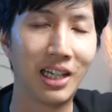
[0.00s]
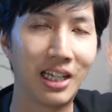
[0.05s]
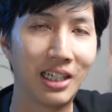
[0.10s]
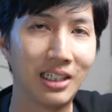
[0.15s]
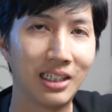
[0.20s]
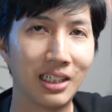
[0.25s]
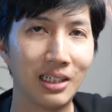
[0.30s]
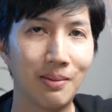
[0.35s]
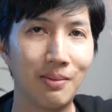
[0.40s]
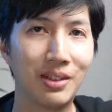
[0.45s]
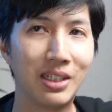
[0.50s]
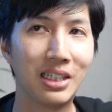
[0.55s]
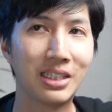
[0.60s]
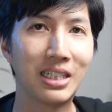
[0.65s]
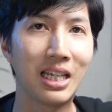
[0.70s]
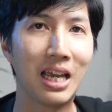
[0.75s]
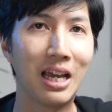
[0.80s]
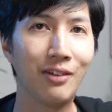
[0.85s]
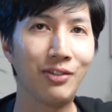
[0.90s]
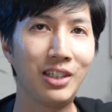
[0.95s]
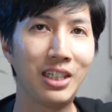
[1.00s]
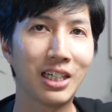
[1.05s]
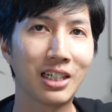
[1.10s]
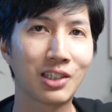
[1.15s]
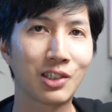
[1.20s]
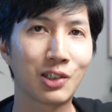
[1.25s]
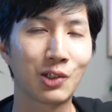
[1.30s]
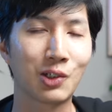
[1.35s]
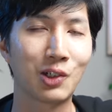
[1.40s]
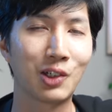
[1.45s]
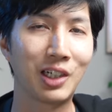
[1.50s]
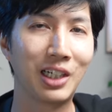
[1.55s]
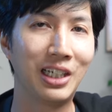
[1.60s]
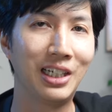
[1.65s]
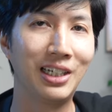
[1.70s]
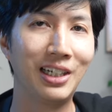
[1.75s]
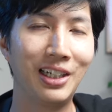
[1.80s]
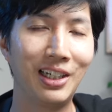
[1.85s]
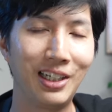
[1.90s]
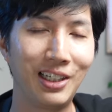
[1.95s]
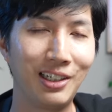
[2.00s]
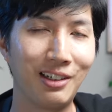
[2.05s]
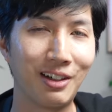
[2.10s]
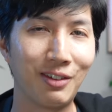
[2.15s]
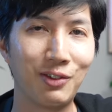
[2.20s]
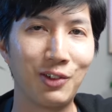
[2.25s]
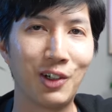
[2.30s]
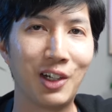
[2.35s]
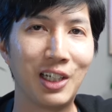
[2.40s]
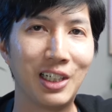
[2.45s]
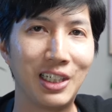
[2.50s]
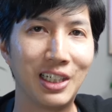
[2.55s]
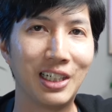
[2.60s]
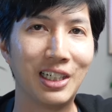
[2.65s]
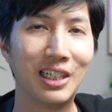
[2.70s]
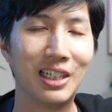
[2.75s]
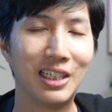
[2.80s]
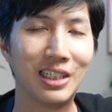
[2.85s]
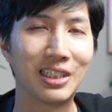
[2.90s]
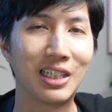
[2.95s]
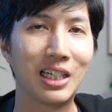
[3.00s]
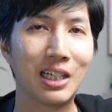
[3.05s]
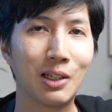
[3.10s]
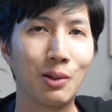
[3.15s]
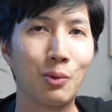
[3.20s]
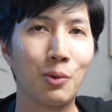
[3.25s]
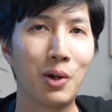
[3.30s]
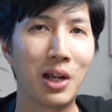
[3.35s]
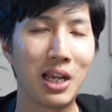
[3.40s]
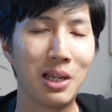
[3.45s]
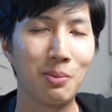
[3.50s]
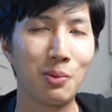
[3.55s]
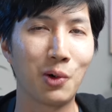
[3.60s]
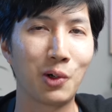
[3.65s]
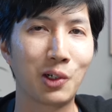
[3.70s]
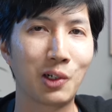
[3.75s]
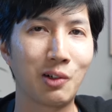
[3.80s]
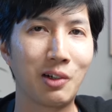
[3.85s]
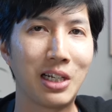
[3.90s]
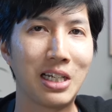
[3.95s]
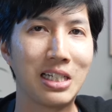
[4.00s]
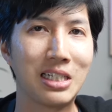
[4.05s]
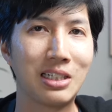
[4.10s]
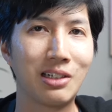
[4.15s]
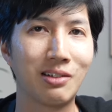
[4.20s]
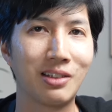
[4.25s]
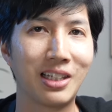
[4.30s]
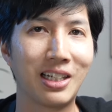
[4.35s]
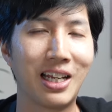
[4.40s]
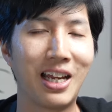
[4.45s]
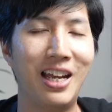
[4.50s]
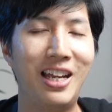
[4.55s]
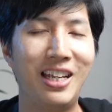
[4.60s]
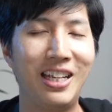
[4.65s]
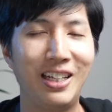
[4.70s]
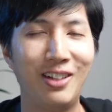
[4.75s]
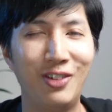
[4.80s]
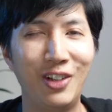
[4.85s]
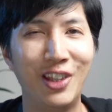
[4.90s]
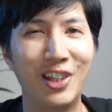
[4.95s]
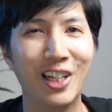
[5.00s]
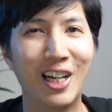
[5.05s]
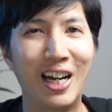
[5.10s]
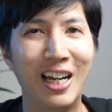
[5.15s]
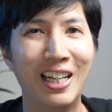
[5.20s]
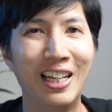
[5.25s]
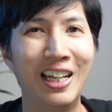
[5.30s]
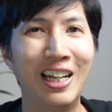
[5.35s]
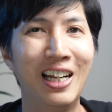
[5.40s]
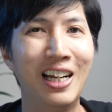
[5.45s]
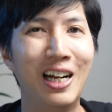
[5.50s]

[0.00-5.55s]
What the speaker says: And this FTX story, you have no idea. It is getting way more crazier than I even thought.